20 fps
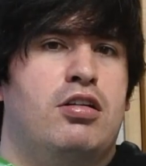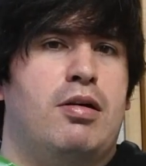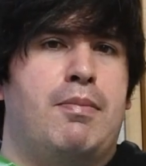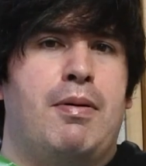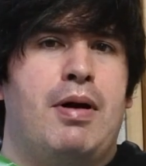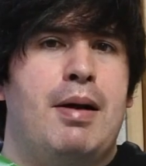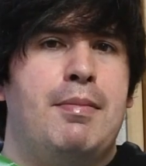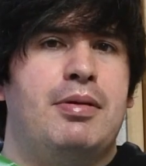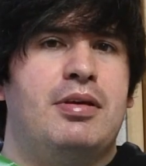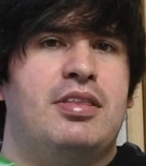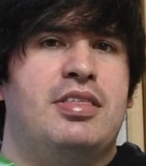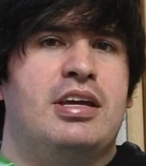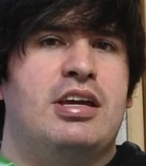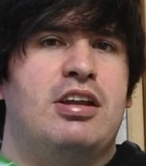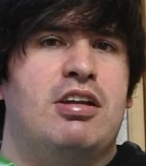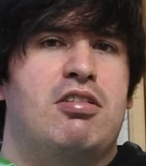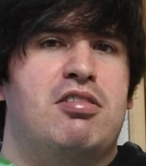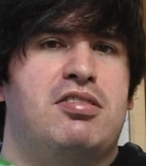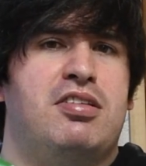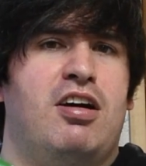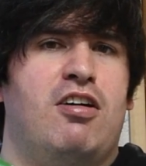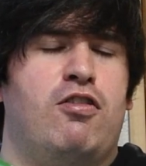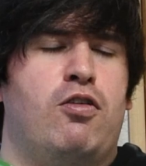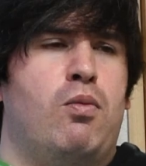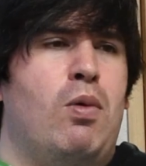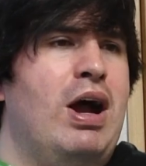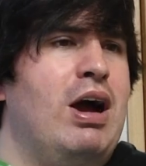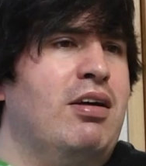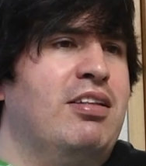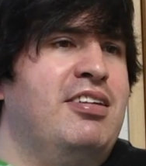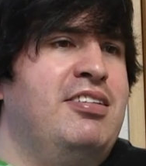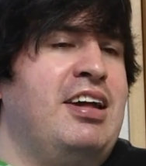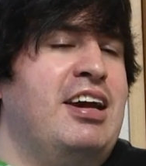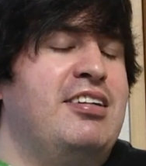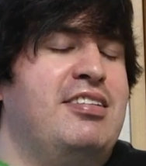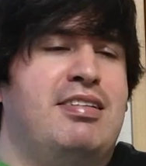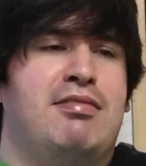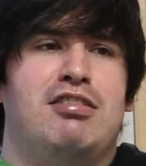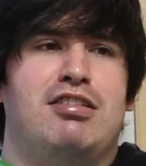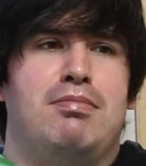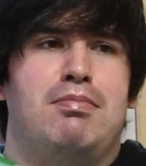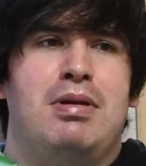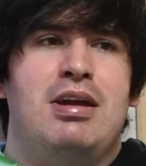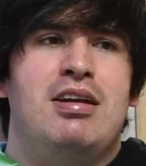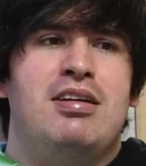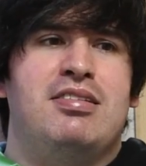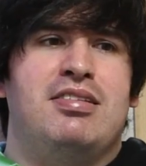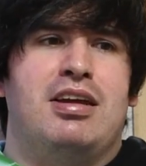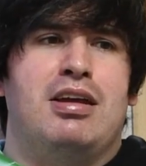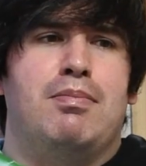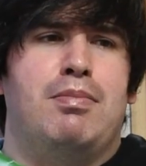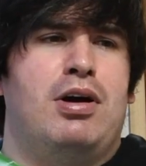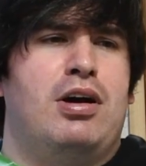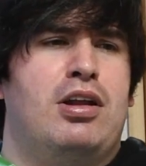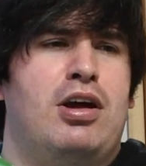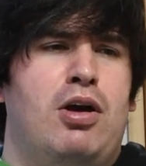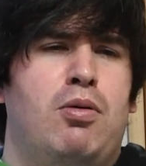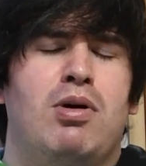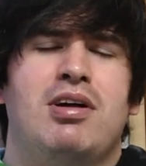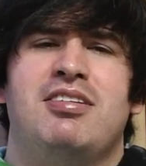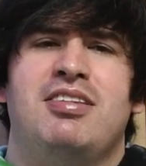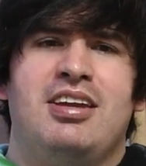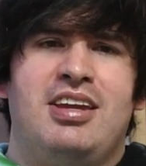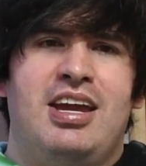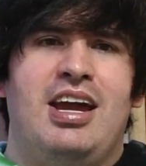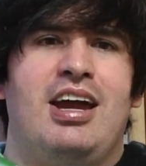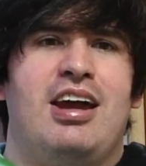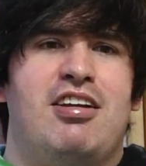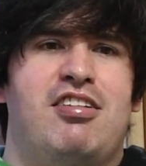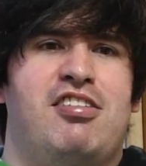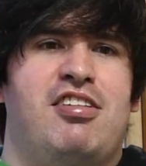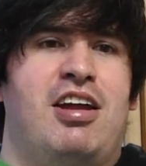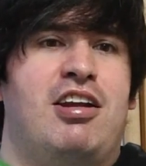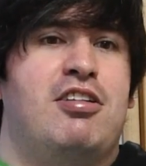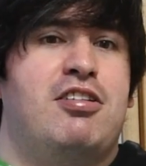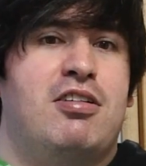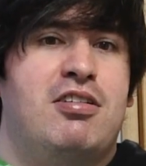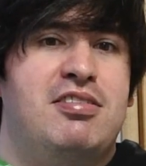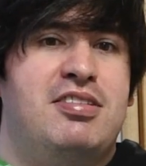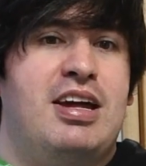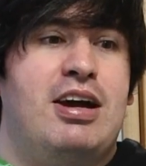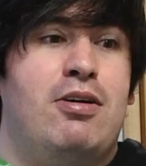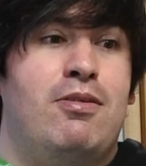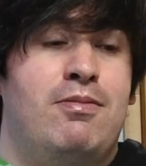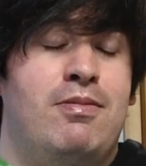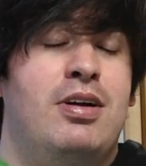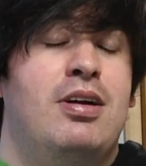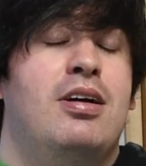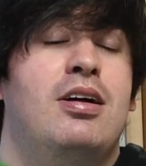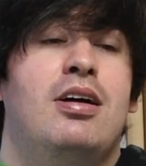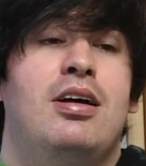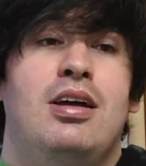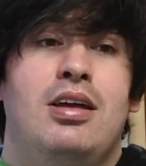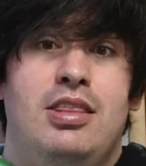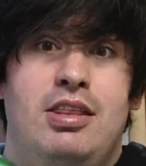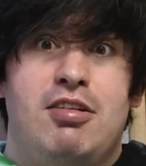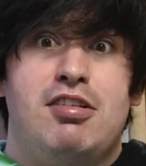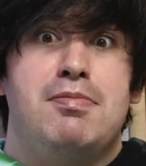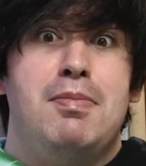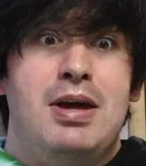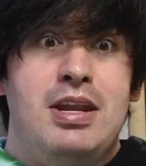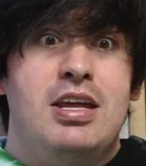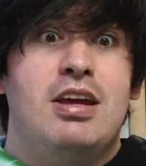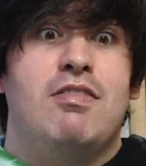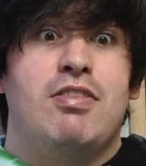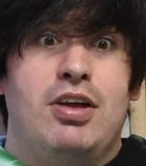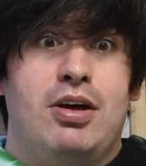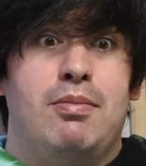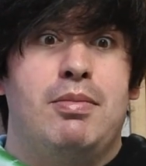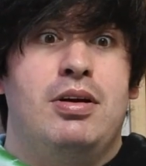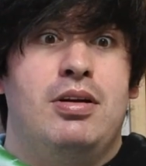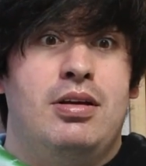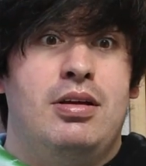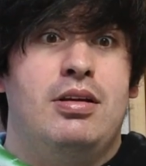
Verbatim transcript: You're probably thinking to yourself, wow, the site seems amazing, but uh, what's the catch? And it turns out, there's many of them.